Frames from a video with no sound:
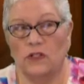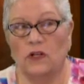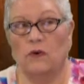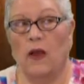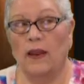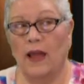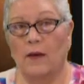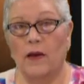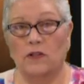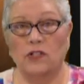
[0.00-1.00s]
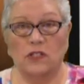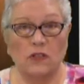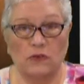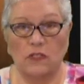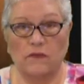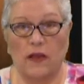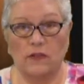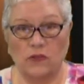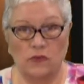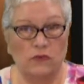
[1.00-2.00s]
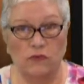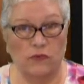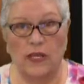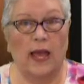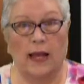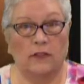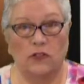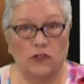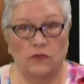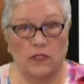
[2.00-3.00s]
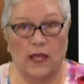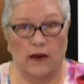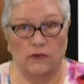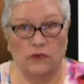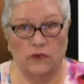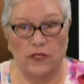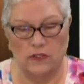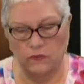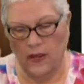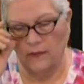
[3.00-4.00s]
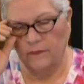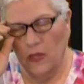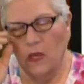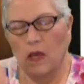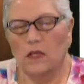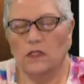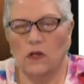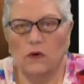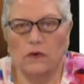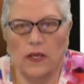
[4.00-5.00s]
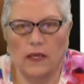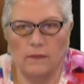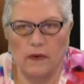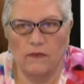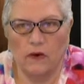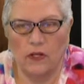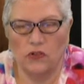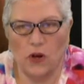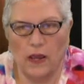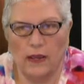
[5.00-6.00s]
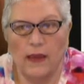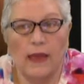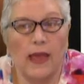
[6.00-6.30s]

you know, and how about just those of us who react to a loud noise, right? So it can be very trying.